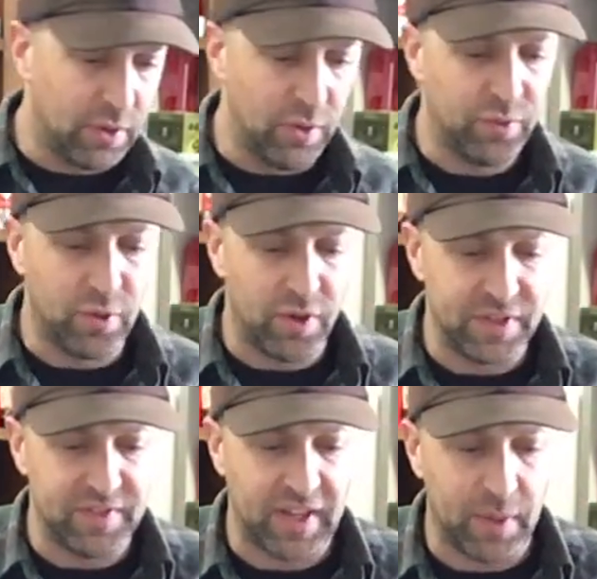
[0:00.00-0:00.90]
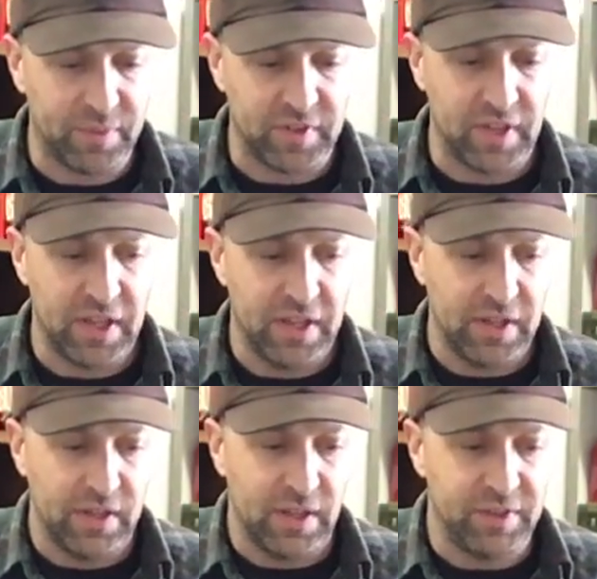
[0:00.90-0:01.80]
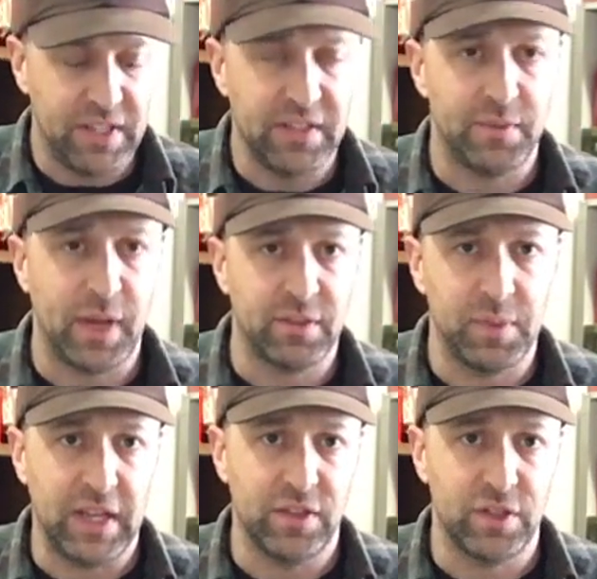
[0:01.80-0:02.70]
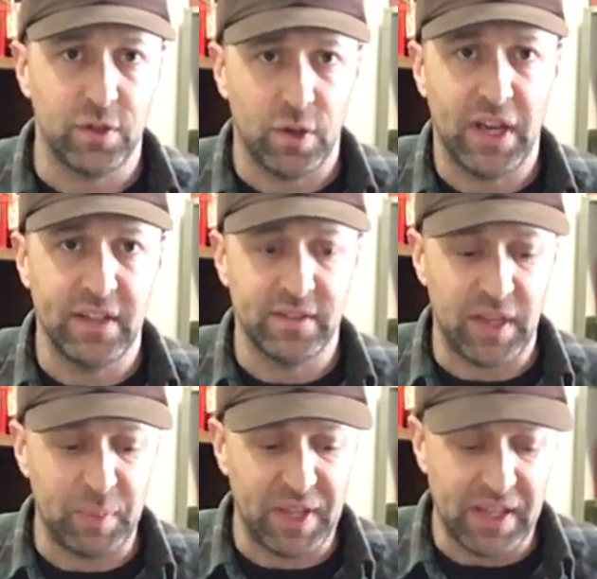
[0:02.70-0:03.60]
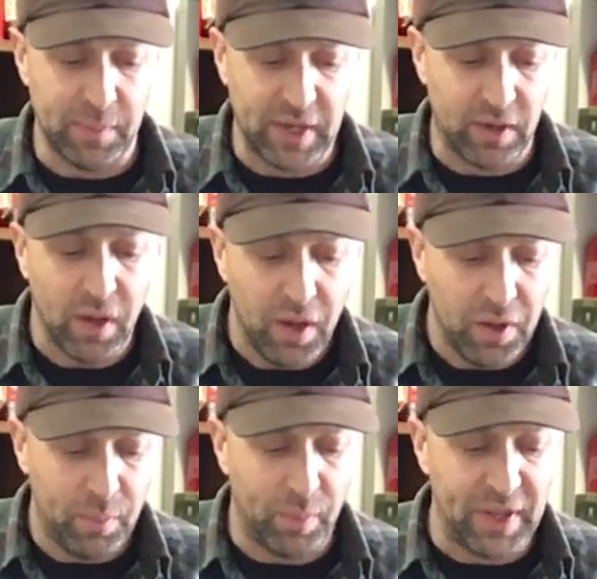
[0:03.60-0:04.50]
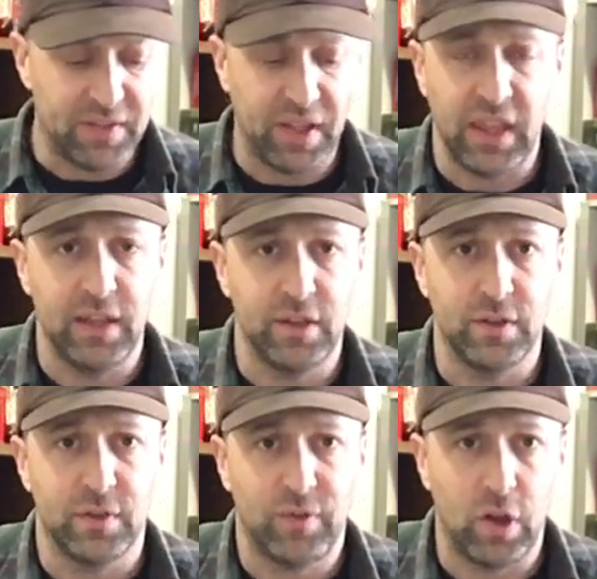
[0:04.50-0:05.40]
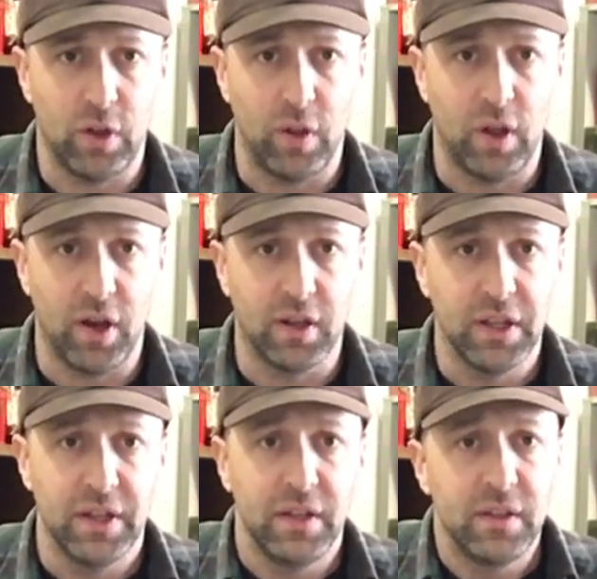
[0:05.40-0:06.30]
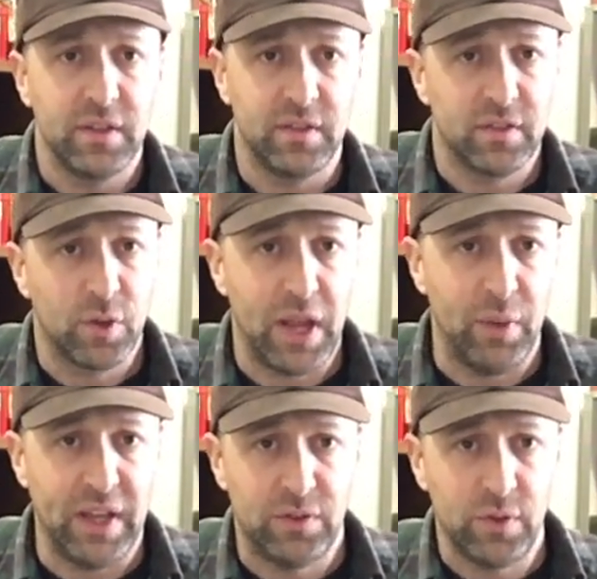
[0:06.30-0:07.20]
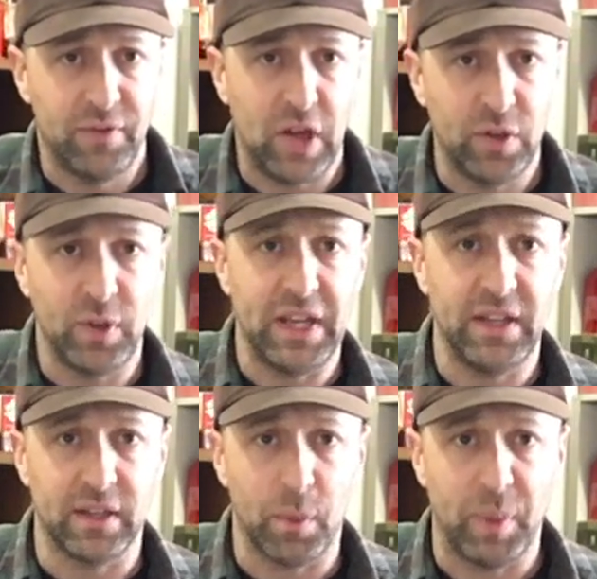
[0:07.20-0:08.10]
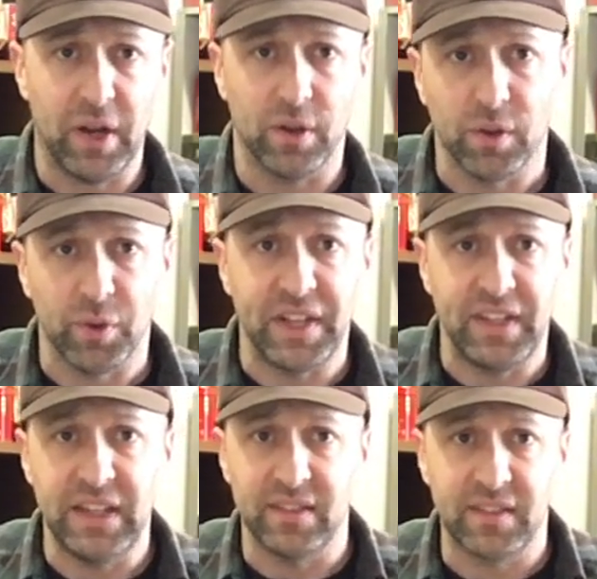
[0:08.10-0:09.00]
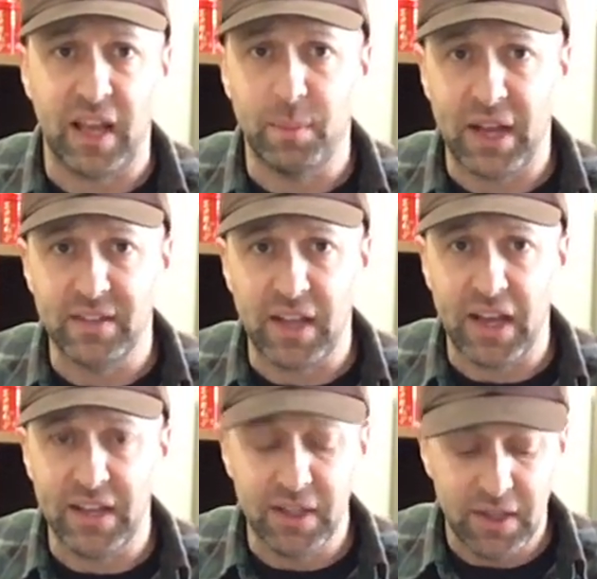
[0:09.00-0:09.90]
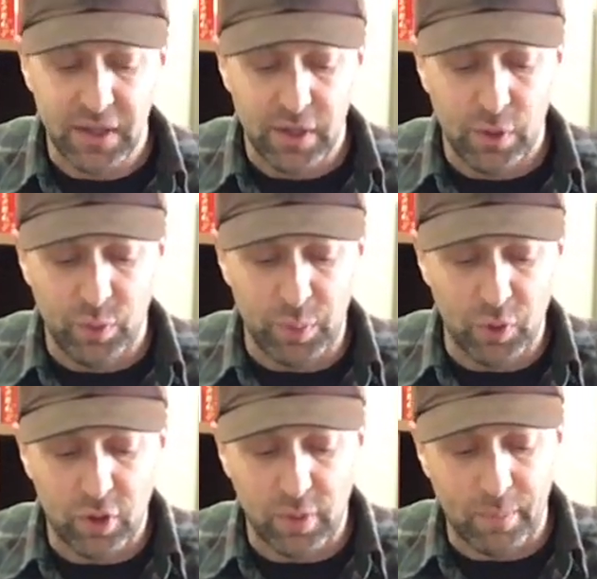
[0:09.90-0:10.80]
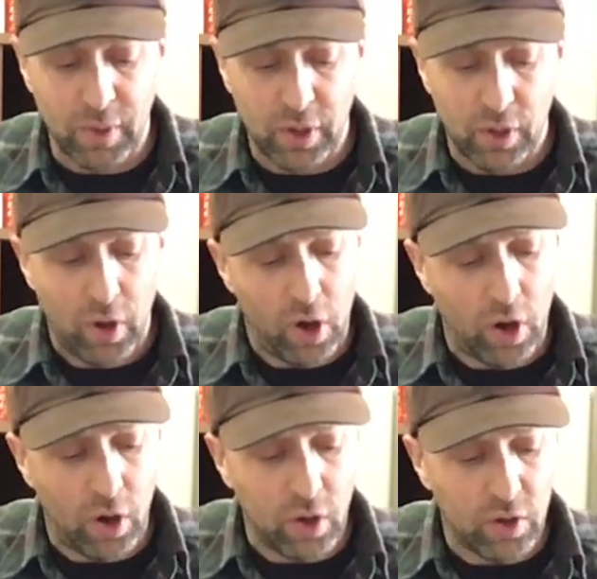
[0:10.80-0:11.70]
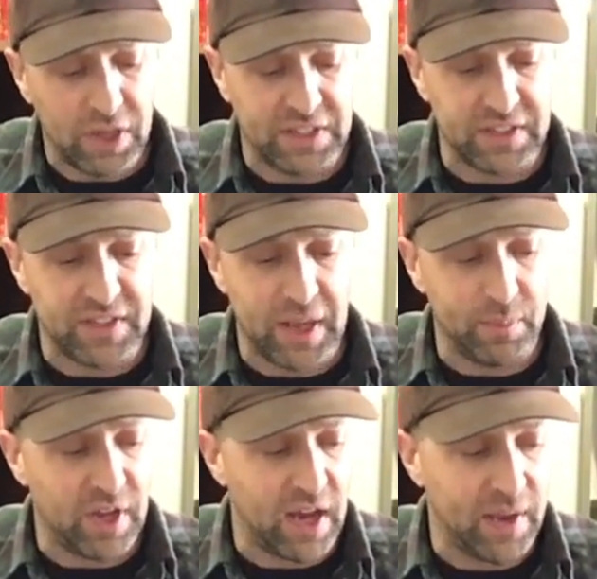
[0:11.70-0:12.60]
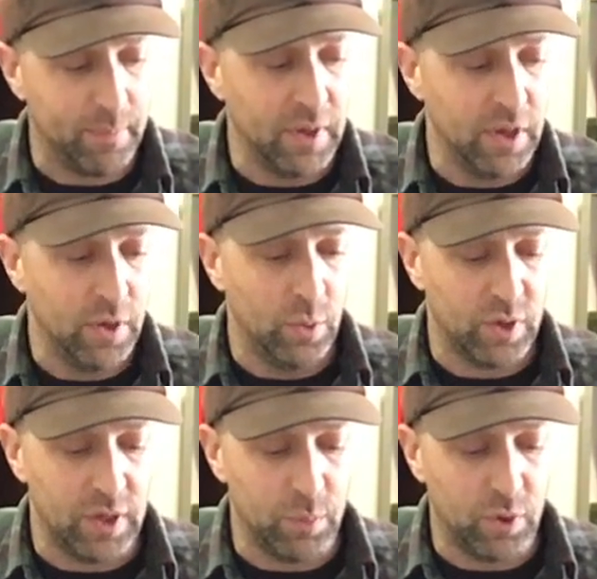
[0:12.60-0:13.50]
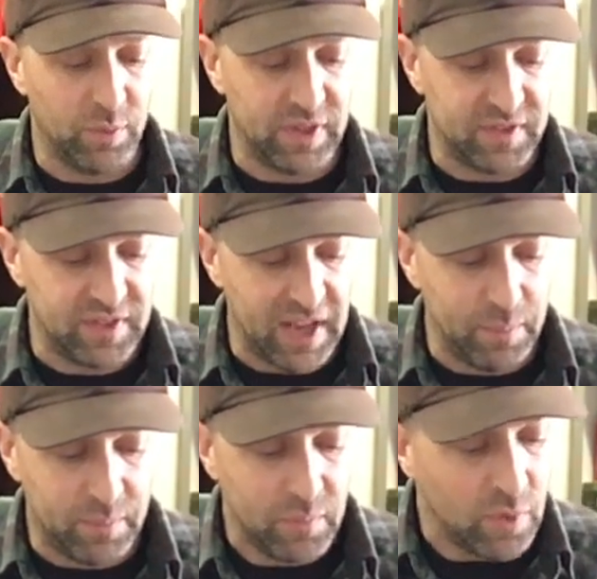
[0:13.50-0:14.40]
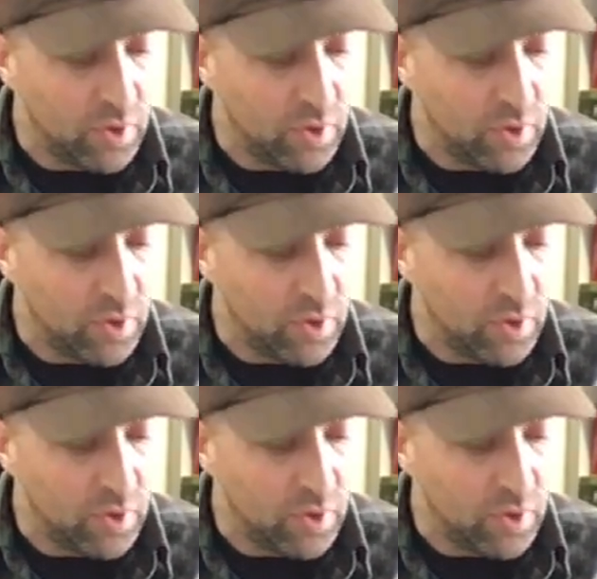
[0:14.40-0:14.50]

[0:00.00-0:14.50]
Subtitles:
to go through all the steps. If you need some explanation, go ahead and send me an email. But basically you can just follow along. This is a great way to evaluate and compare 3 teas side by side. We brew them all at the same time. We're going to brew them with the same